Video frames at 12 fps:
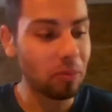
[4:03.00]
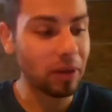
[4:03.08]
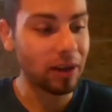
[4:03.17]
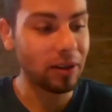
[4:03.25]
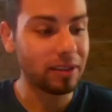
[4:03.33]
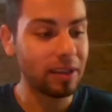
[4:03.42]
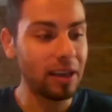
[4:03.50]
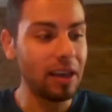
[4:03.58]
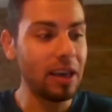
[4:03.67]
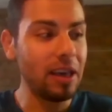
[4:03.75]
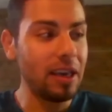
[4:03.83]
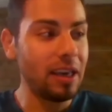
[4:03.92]
because
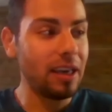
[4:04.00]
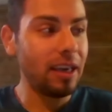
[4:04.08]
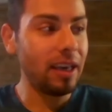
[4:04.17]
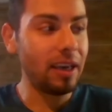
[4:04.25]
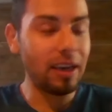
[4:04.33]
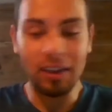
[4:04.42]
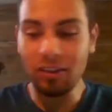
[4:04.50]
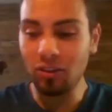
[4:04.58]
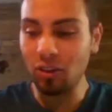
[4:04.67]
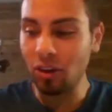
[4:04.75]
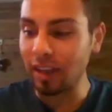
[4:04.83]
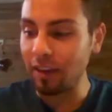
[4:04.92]
it's
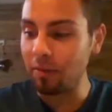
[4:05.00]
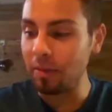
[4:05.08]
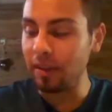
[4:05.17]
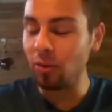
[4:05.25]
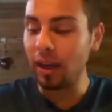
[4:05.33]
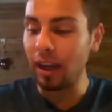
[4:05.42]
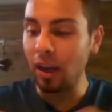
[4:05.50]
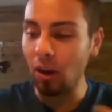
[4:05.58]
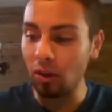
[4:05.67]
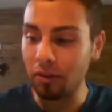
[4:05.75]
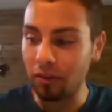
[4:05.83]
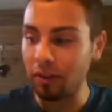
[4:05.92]
because I've been doing a
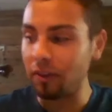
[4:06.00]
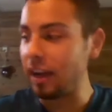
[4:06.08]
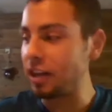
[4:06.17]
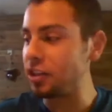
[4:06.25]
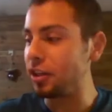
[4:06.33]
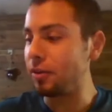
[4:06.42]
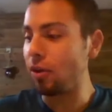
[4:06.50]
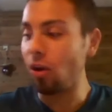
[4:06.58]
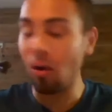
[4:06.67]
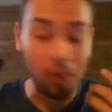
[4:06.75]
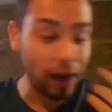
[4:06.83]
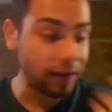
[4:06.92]
lot of reflection
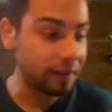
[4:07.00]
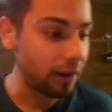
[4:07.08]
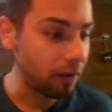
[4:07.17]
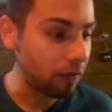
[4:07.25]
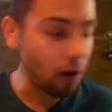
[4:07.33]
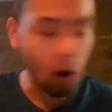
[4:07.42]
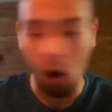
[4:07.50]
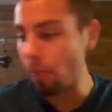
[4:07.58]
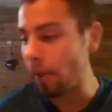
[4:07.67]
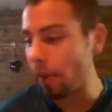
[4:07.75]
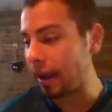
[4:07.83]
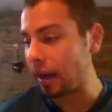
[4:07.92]
on myself, on
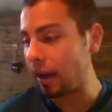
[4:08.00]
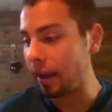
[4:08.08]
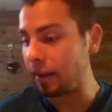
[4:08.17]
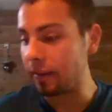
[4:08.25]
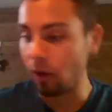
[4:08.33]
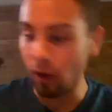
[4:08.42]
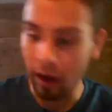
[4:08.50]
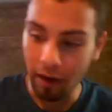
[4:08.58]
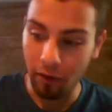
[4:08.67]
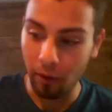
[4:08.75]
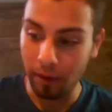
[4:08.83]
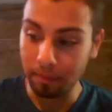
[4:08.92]
my clients, on
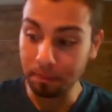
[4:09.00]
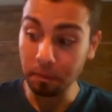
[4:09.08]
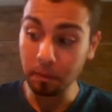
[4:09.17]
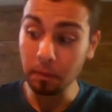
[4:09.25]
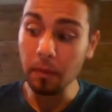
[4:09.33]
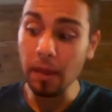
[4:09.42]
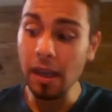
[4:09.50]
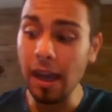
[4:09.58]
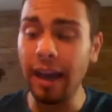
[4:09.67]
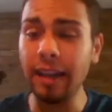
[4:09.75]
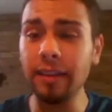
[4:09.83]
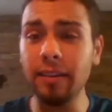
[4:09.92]
everyone,
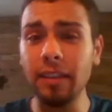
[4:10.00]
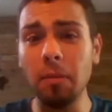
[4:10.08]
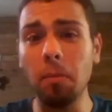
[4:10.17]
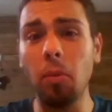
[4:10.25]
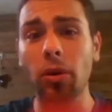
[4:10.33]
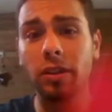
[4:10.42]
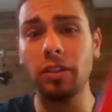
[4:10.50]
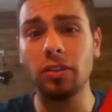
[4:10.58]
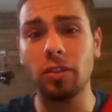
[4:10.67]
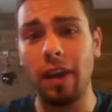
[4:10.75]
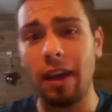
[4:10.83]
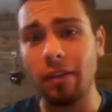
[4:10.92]
and the importance
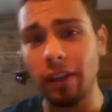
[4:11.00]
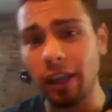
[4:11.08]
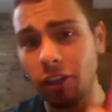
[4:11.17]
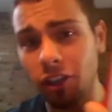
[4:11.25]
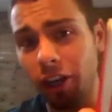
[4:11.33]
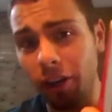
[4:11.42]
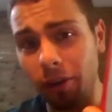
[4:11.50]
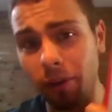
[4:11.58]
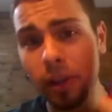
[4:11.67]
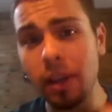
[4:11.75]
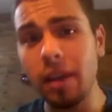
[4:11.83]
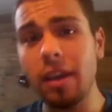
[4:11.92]
of having a
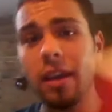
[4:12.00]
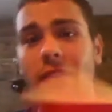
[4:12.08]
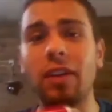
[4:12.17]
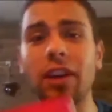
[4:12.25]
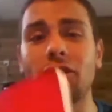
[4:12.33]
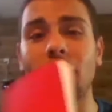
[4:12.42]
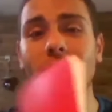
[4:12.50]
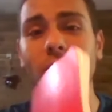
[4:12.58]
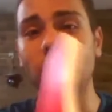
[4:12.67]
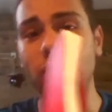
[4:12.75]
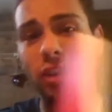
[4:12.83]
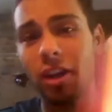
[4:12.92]
journal. If I show you
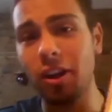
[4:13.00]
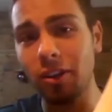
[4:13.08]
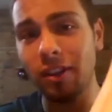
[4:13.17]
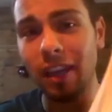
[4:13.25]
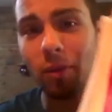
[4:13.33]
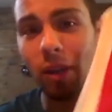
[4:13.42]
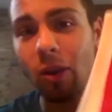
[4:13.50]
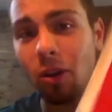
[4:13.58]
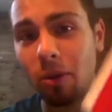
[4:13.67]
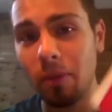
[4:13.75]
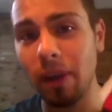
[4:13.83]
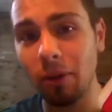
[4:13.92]
a journal, they will
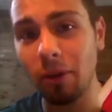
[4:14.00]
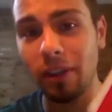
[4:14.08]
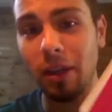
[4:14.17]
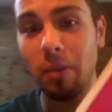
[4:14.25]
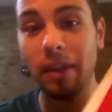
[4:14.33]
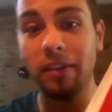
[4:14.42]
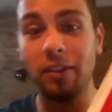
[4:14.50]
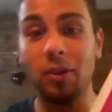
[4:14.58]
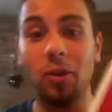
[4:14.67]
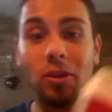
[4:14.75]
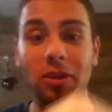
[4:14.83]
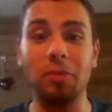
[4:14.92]
lock me out in a mental
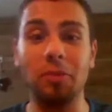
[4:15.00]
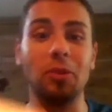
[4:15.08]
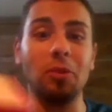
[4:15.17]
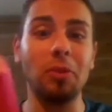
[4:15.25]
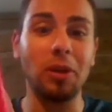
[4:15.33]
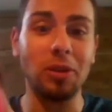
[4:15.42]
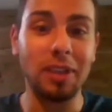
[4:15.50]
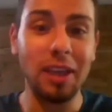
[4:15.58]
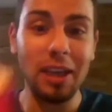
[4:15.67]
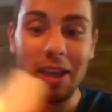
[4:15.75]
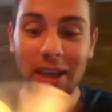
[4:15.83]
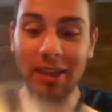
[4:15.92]
hospital because
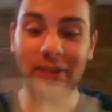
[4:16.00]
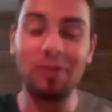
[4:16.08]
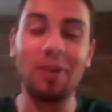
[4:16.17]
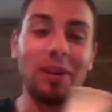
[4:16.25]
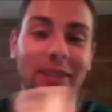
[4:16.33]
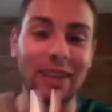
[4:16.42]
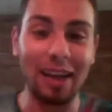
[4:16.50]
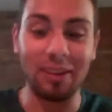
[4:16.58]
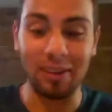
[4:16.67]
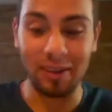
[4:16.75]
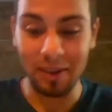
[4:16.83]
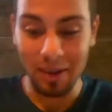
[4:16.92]
it's very
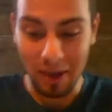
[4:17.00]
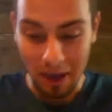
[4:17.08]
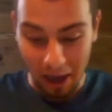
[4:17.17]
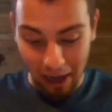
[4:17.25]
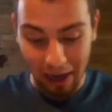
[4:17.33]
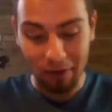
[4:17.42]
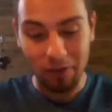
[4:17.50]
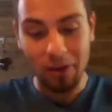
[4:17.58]
scattered. I have. What,